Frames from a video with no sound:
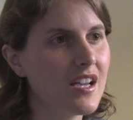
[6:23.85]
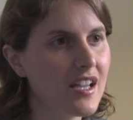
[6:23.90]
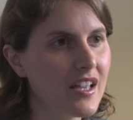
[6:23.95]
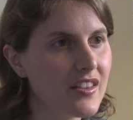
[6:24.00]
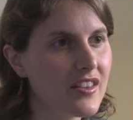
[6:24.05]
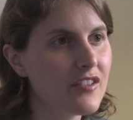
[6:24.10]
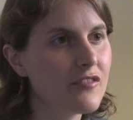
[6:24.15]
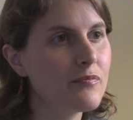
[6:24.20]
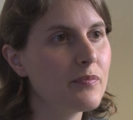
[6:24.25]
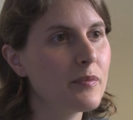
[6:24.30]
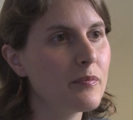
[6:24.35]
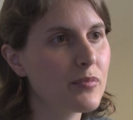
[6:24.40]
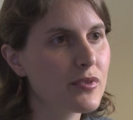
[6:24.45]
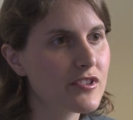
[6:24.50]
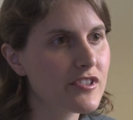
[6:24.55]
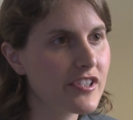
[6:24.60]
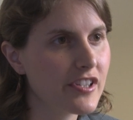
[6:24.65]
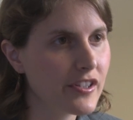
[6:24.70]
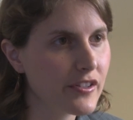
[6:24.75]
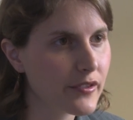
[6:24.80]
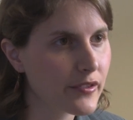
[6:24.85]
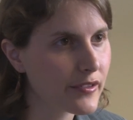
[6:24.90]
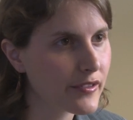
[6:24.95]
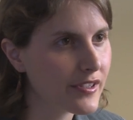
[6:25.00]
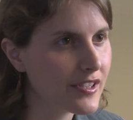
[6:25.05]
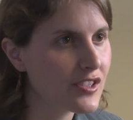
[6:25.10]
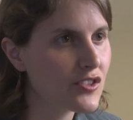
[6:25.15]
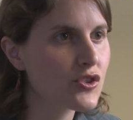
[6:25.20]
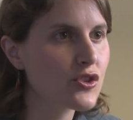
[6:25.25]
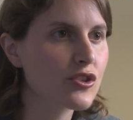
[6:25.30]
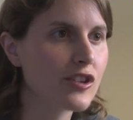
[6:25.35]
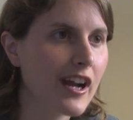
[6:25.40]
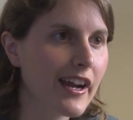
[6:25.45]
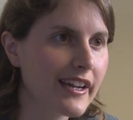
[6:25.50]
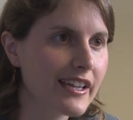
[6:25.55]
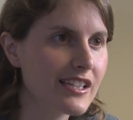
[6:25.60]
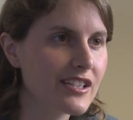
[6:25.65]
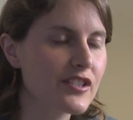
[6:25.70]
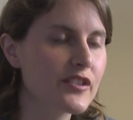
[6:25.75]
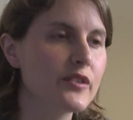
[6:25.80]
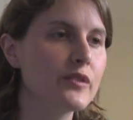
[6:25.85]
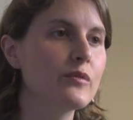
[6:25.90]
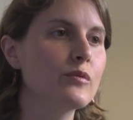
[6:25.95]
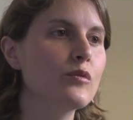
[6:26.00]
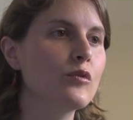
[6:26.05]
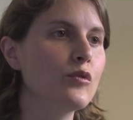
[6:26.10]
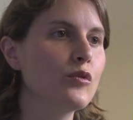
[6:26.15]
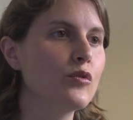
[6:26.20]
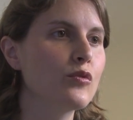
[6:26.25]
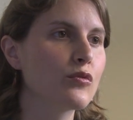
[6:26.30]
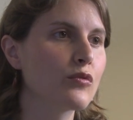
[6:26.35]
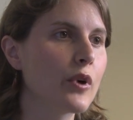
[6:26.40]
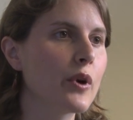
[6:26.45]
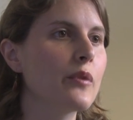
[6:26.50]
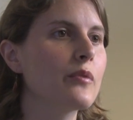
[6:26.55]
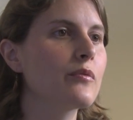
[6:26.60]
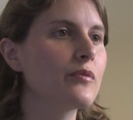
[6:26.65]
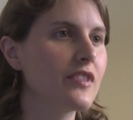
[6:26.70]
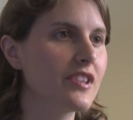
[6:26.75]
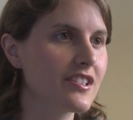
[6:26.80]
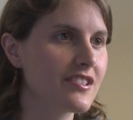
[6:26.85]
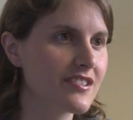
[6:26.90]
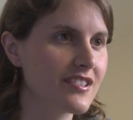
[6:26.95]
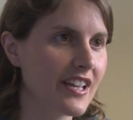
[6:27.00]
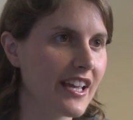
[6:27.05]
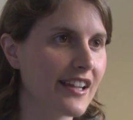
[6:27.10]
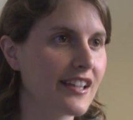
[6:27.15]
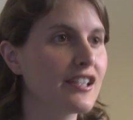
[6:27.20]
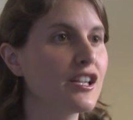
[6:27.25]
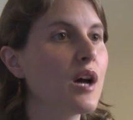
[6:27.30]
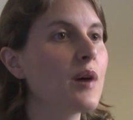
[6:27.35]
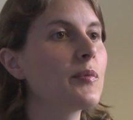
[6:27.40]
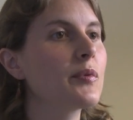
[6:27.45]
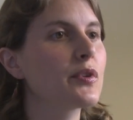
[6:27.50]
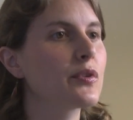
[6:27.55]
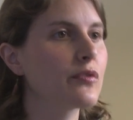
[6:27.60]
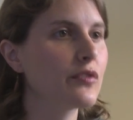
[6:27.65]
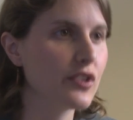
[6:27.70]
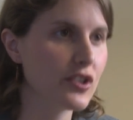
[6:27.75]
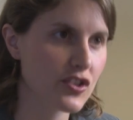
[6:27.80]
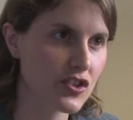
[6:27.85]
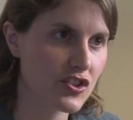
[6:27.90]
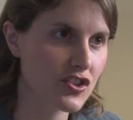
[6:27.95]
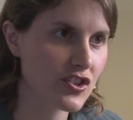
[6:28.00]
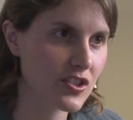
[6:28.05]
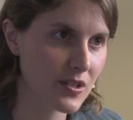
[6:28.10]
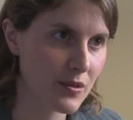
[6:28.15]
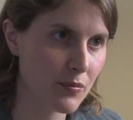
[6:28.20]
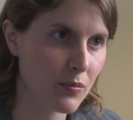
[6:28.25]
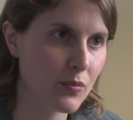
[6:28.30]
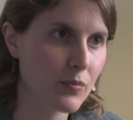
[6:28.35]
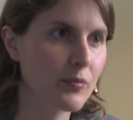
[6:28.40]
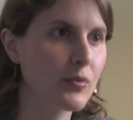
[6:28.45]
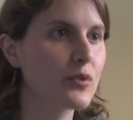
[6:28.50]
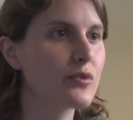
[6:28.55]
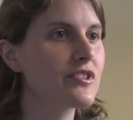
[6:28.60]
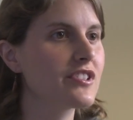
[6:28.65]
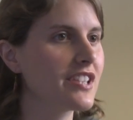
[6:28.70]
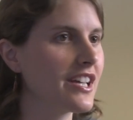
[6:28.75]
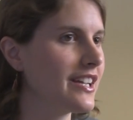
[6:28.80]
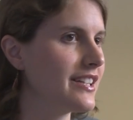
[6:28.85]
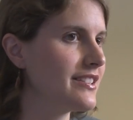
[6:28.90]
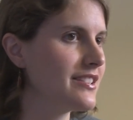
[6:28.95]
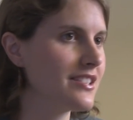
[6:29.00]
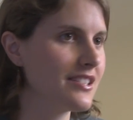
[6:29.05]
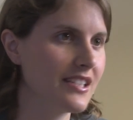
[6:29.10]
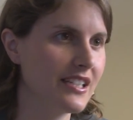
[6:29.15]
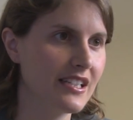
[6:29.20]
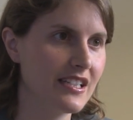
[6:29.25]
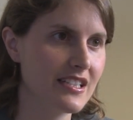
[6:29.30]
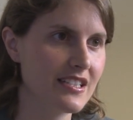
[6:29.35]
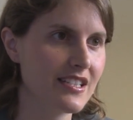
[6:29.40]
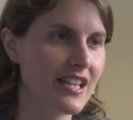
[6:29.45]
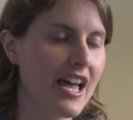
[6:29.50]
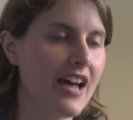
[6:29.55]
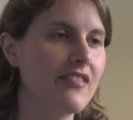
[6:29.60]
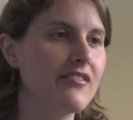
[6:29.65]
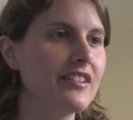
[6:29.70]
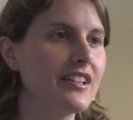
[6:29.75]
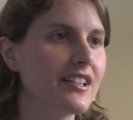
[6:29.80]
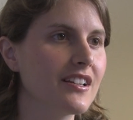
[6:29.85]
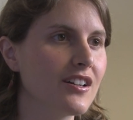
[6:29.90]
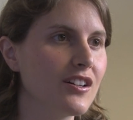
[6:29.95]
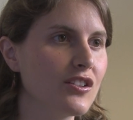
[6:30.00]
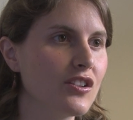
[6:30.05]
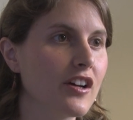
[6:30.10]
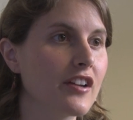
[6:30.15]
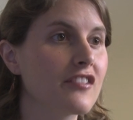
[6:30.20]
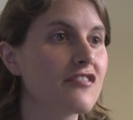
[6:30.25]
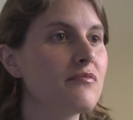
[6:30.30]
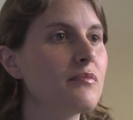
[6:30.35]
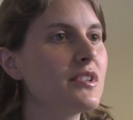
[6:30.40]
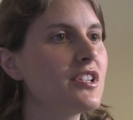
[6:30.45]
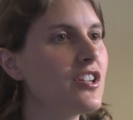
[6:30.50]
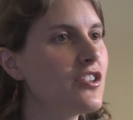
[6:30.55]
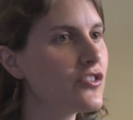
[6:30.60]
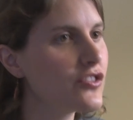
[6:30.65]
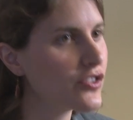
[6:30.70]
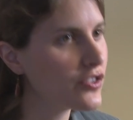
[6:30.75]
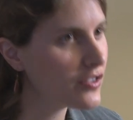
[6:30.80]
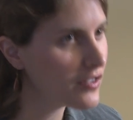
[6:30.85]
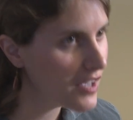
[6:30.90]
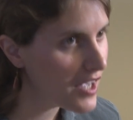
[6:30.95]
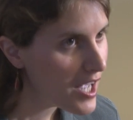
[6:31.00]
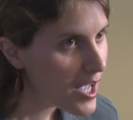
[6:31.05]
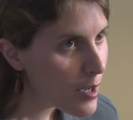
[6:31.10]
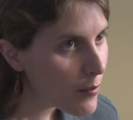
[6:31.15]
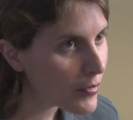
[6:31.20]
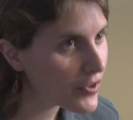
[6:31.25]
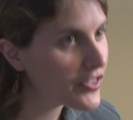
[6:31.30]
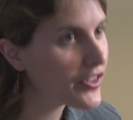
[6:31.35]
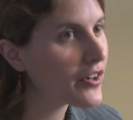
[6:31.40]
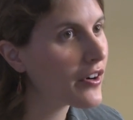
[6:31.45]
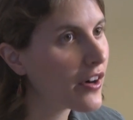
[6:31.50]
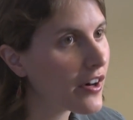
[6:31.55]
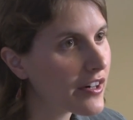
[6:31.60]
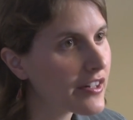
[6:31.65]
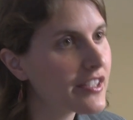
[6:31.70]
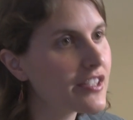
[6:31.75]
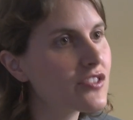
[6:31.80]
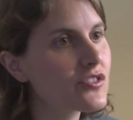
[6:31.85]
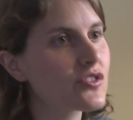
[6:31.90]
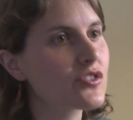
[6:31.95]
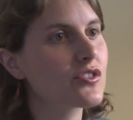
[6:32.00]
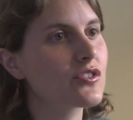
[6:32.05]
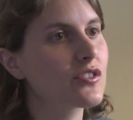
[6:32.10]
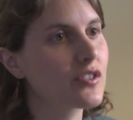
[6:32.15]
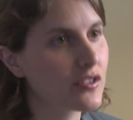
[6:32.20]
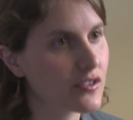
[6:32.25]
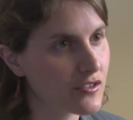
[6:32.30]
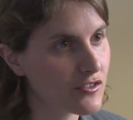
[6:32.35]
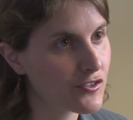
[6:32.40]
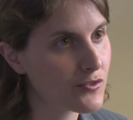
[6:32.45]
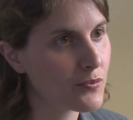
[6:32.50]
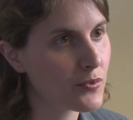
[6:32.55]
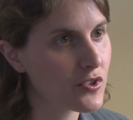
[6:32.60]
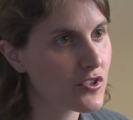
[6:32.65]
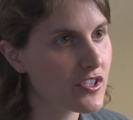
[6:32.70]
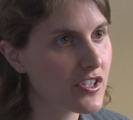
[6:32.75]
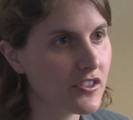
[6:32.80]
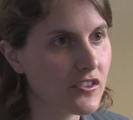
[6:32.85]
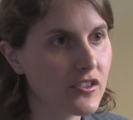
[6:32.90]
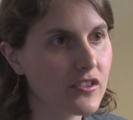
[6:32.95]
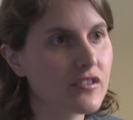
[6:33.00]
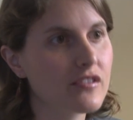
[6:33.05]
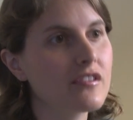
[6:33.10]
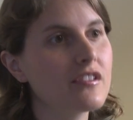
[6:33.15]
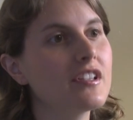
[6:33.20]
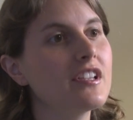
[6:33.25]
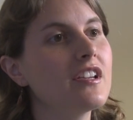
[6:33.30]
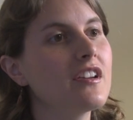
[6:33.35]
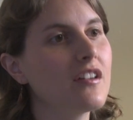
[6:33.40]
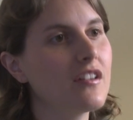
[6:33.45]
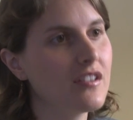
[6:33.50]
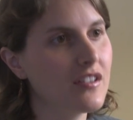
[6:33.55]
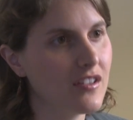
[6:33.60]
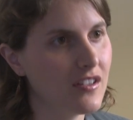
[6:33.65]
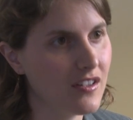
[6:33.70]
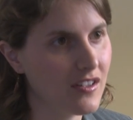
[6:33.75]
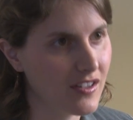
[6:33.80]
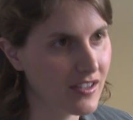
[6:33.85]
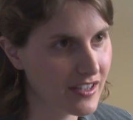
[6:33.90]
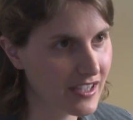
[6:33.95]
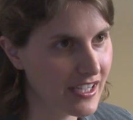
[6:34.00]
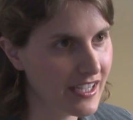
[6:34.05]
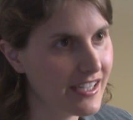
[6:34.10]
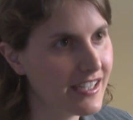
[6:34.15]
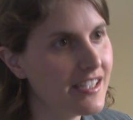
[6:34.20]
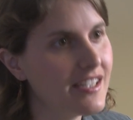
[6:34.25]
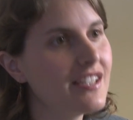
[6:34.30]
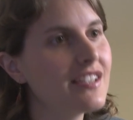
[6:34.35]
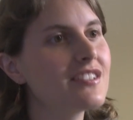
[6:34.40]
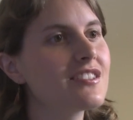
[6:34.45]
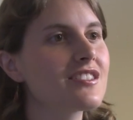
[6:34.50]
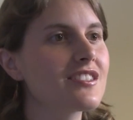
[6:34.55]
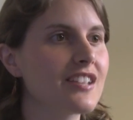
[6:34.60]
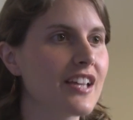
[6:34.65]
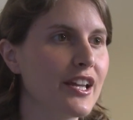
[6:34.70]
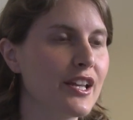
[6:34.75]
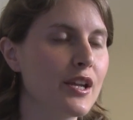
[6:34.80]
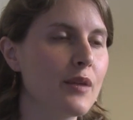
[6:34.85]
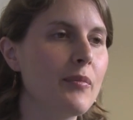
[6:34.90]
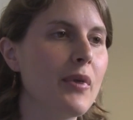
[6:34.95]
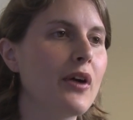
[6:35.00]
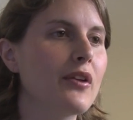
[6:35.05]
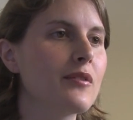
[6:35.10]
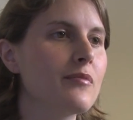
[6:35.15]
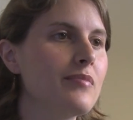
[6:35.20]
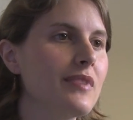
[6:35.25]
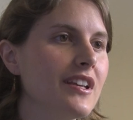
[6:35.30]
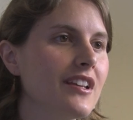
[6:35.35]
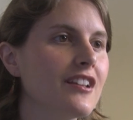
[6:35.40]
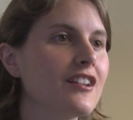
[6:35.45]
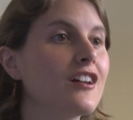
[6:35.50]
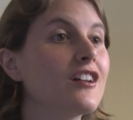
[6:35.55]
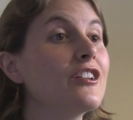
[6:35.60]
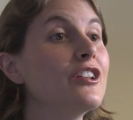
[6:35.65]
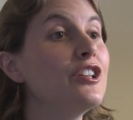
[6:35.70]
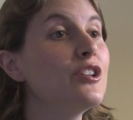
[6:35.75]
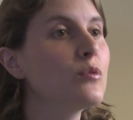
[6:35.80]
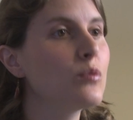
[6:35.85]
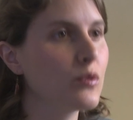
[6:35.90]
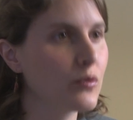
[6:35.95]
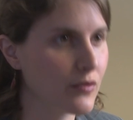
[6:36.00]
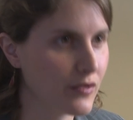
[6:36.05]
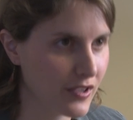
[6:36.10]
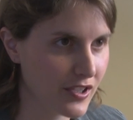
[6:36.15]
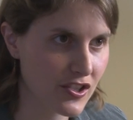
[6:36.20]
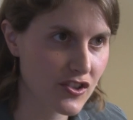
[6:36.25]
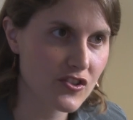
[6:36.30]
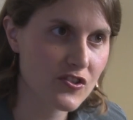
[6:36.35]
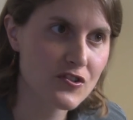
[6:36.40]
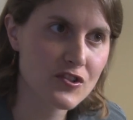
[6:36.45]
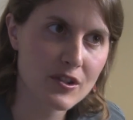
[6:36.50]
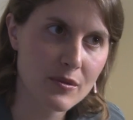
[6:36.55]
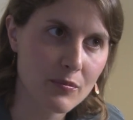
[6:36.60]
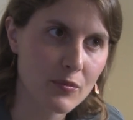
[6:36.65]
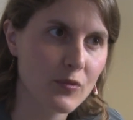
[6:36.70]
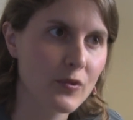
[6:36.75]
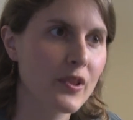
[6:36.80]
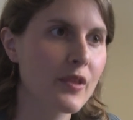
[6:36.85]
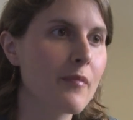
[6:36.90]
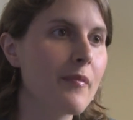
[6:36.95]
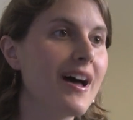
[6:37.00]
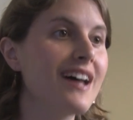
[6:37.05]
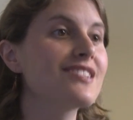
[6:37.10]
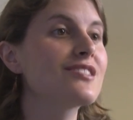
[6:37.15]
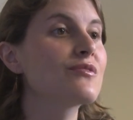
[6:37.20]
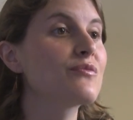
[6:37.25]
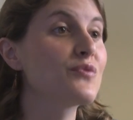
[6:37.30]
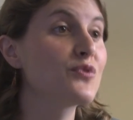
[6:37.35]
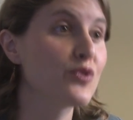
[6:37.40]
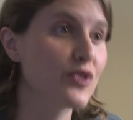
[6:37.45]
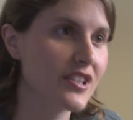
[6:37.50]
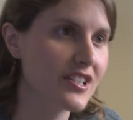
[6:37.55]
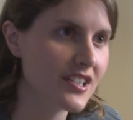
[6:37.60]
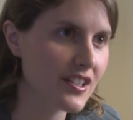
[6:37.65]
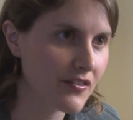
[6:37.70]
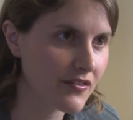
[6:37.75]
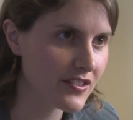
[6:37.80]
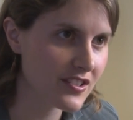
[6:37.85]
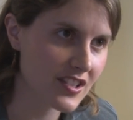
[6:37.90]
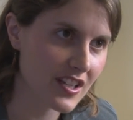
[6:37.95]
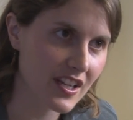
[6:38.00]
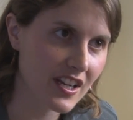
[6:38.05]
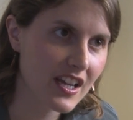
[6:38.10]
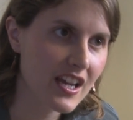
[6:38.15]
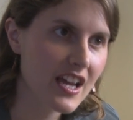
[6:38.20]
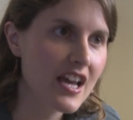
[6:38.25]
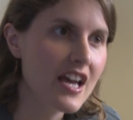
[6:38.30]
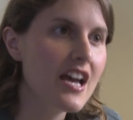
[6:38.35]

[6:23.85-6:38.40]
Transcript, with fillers: And they've been particularly trying to grow this economic relationship. Both sides see it as having a lot of potential, but there are concerns, particularly on the Indian side, about it being an unequal relationship with a massive trade deficit.